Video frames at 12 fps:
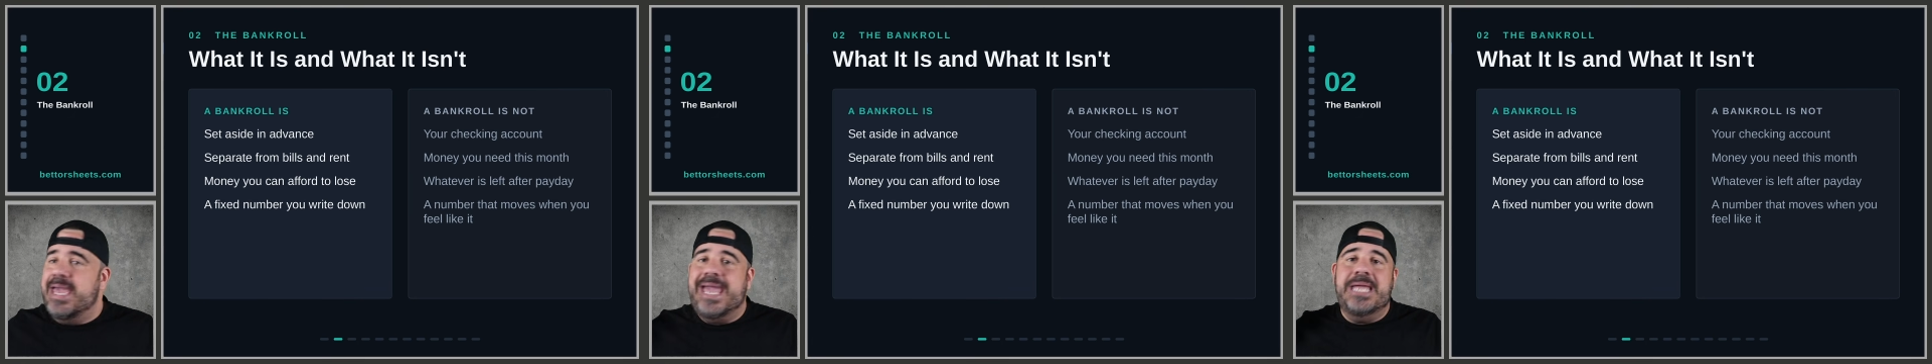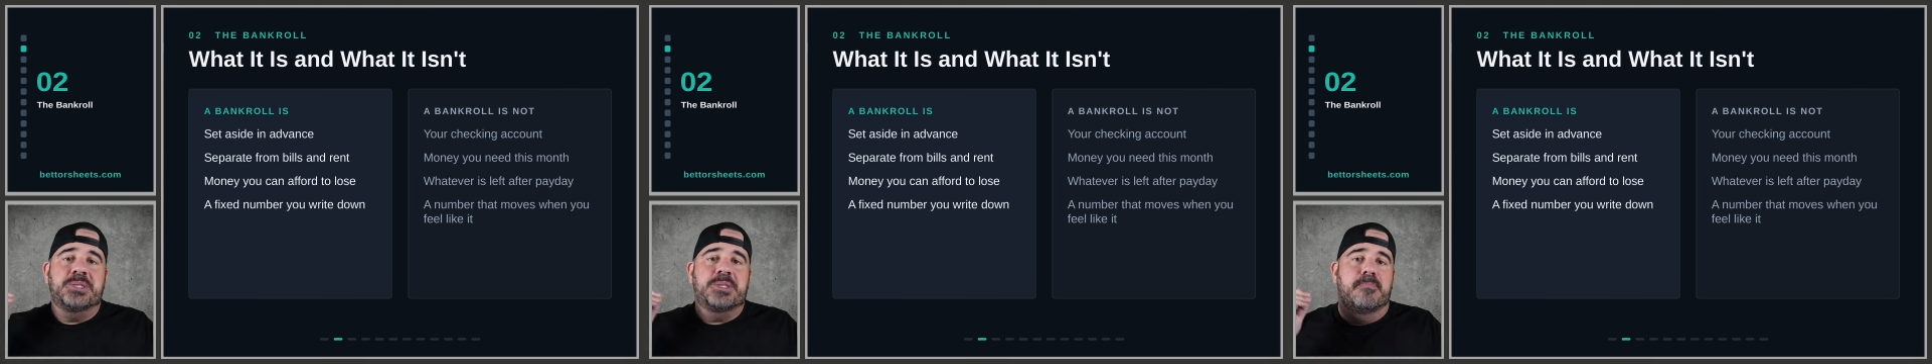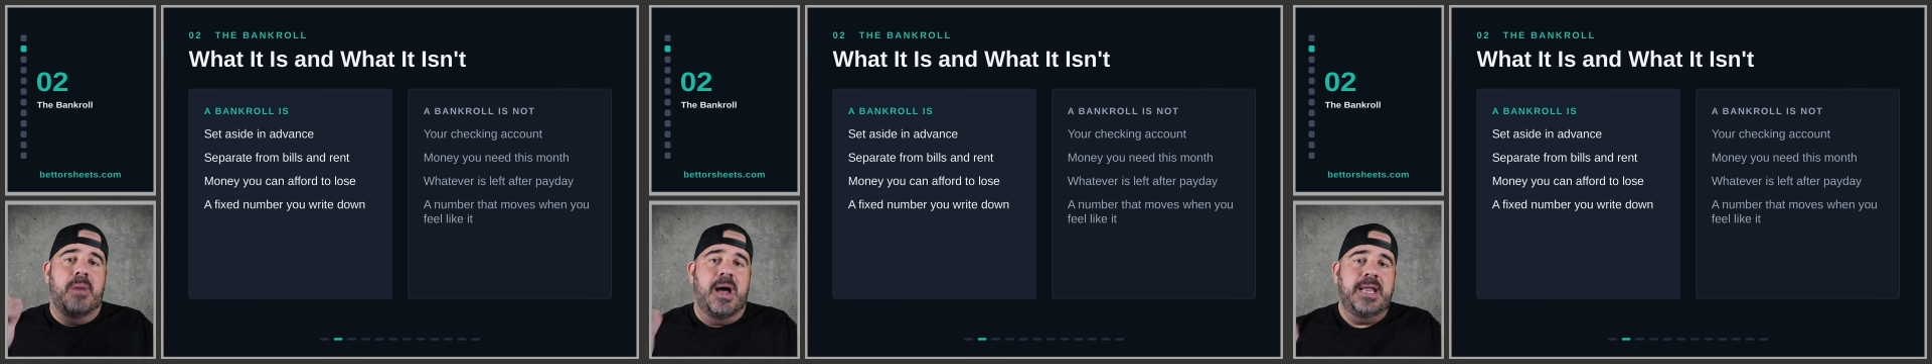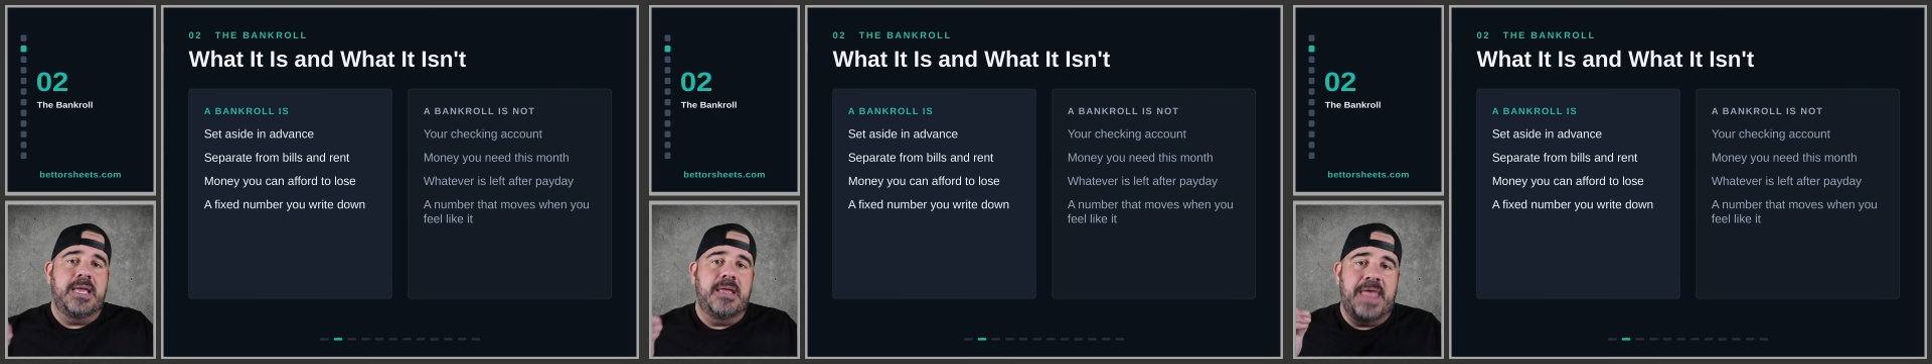It's
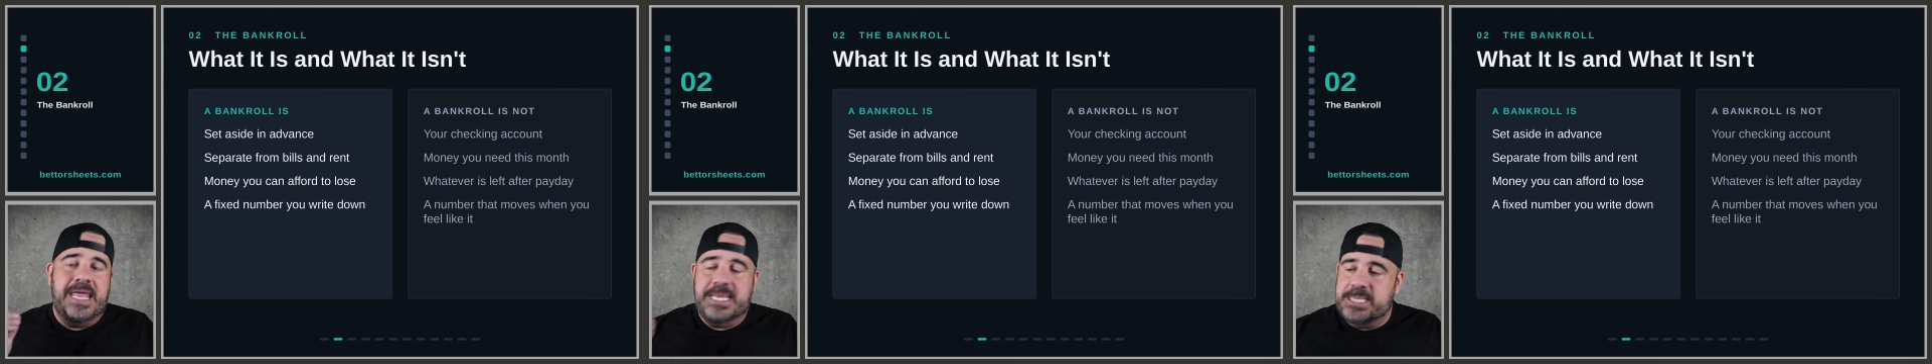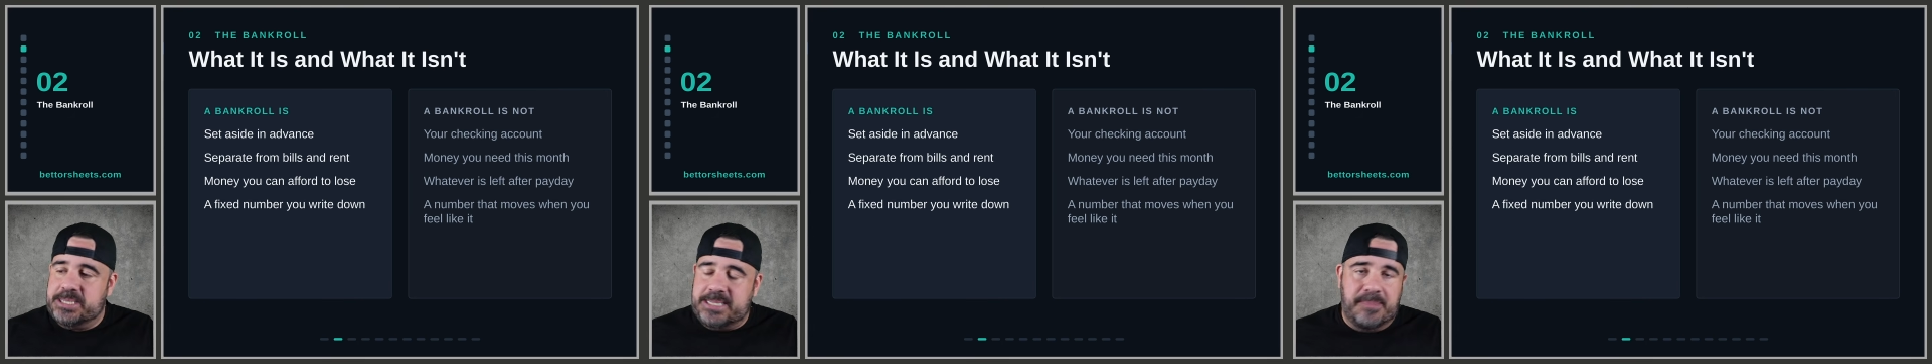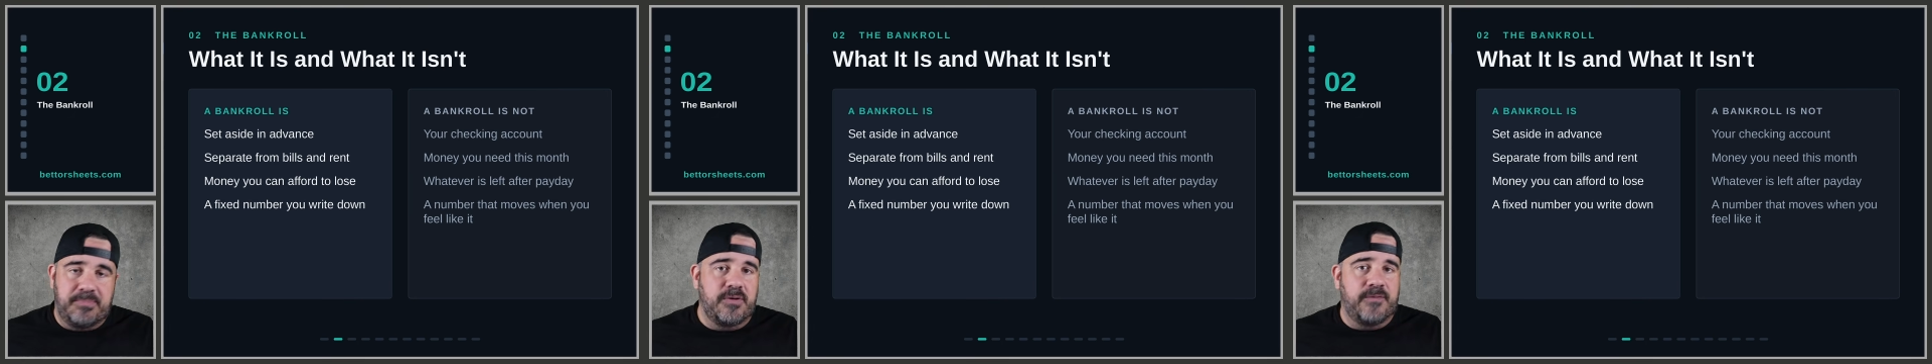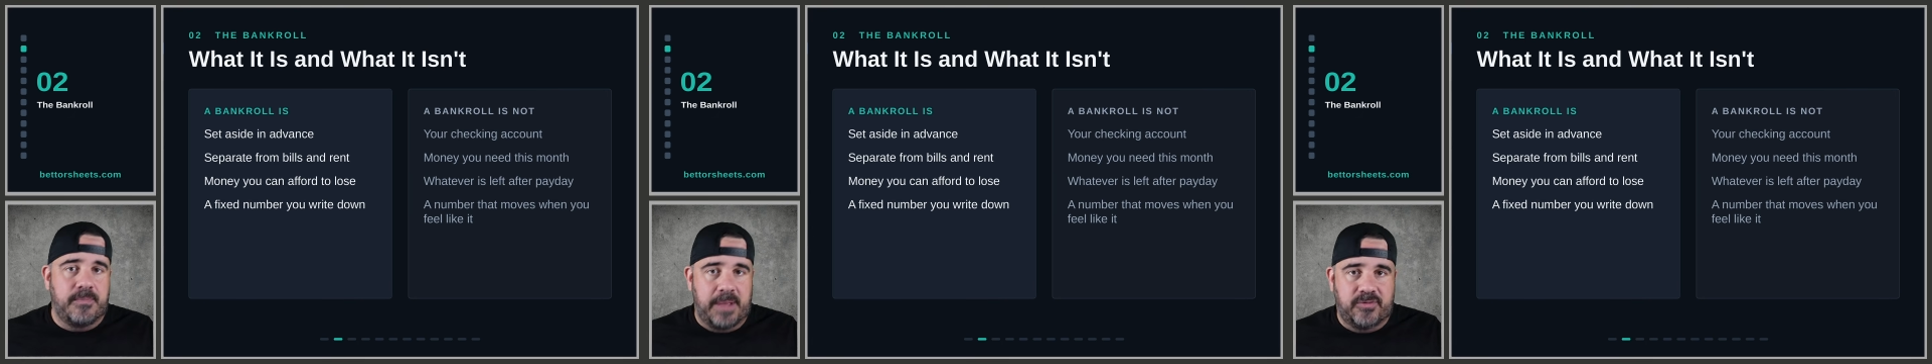money that is
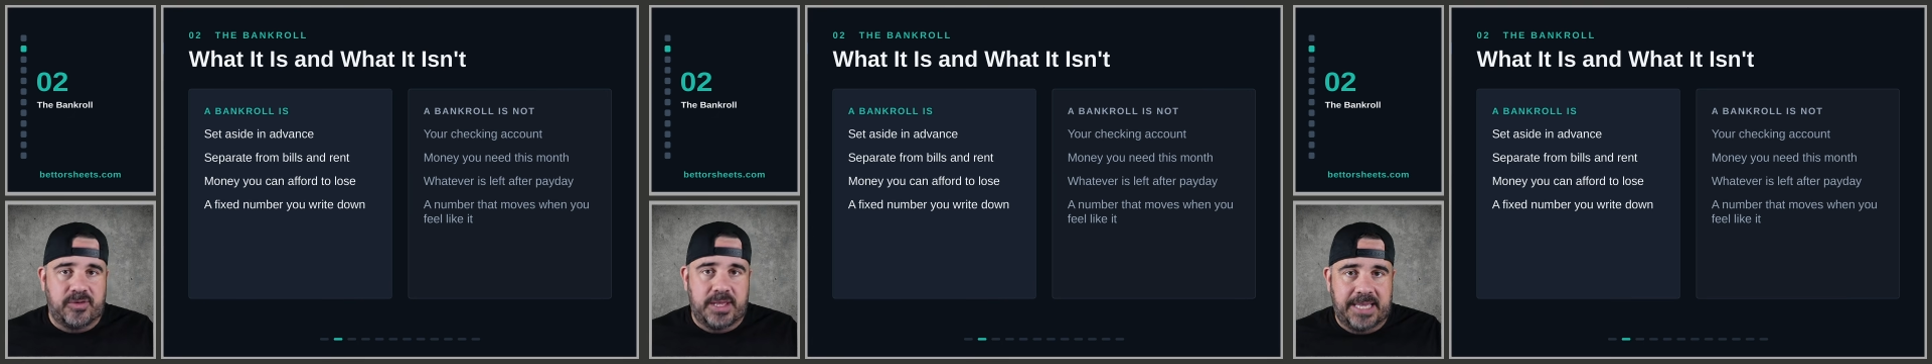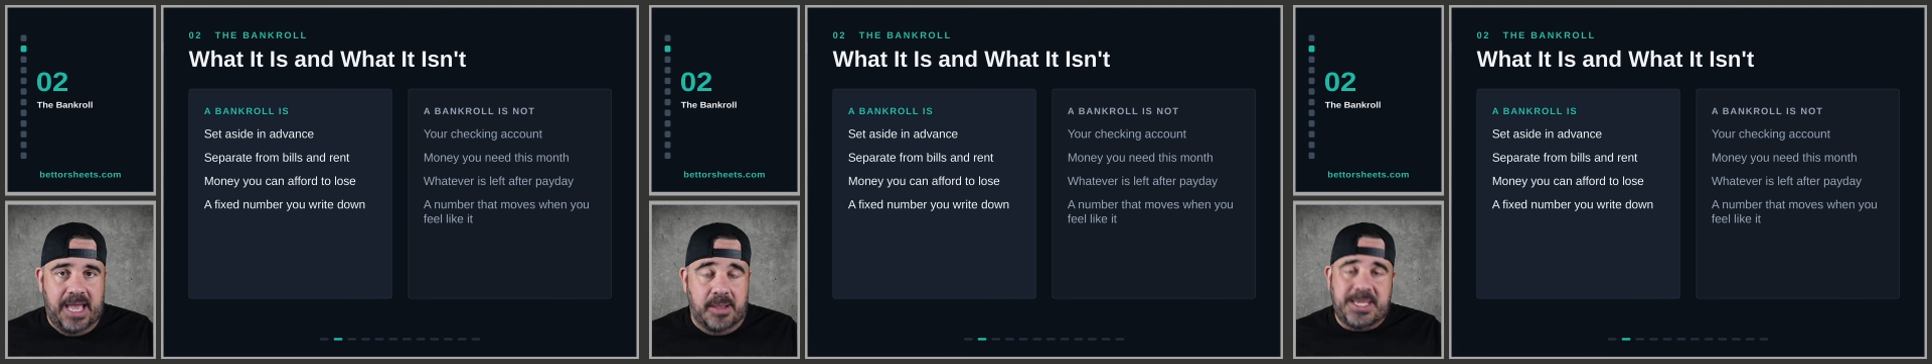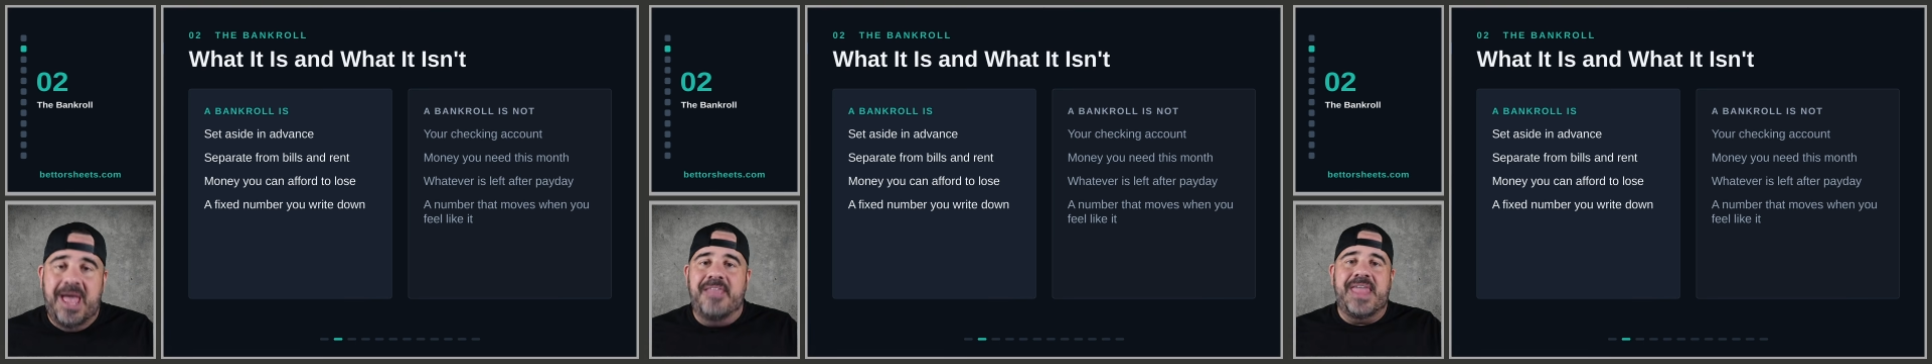separate from everything else.